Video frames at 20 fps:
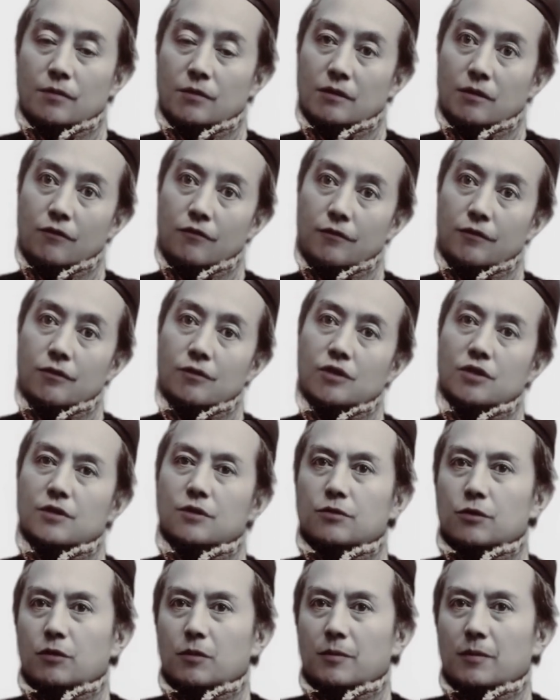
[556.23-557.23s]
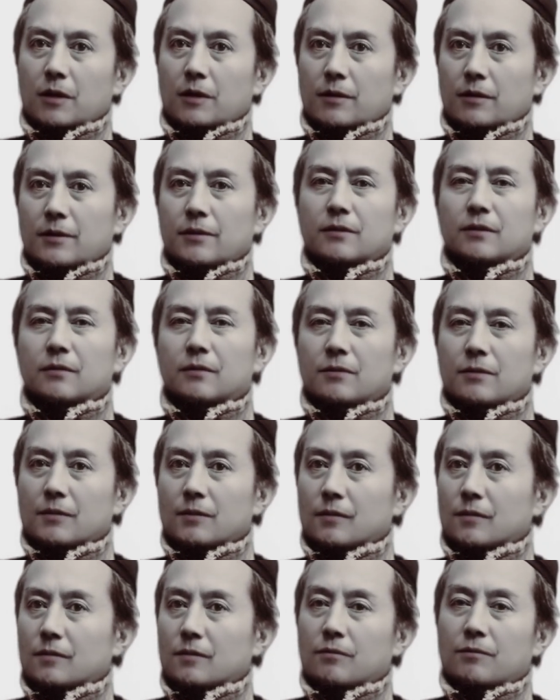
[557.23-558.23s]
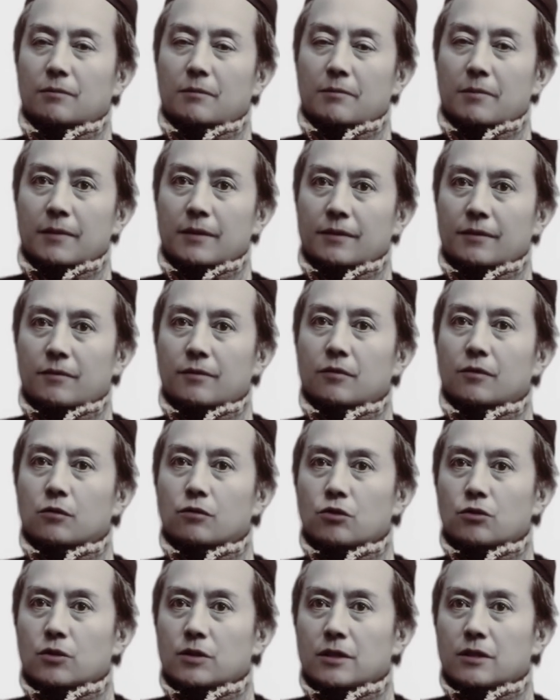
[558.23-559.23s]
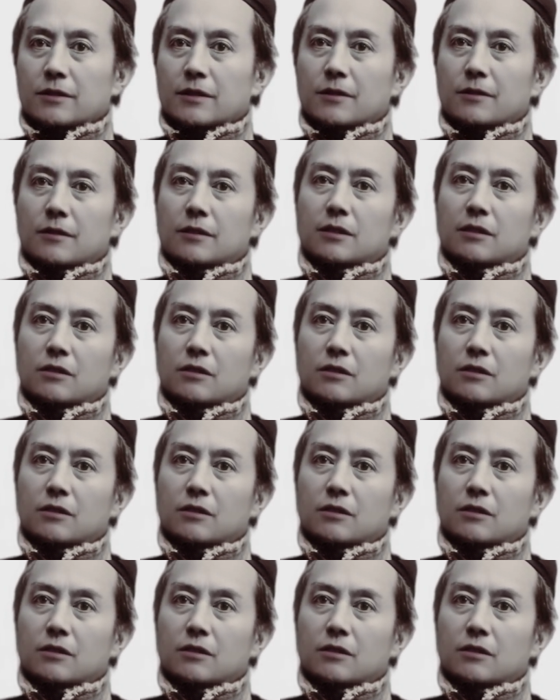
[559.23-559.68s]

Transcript: Confucius remarked, "A man who does not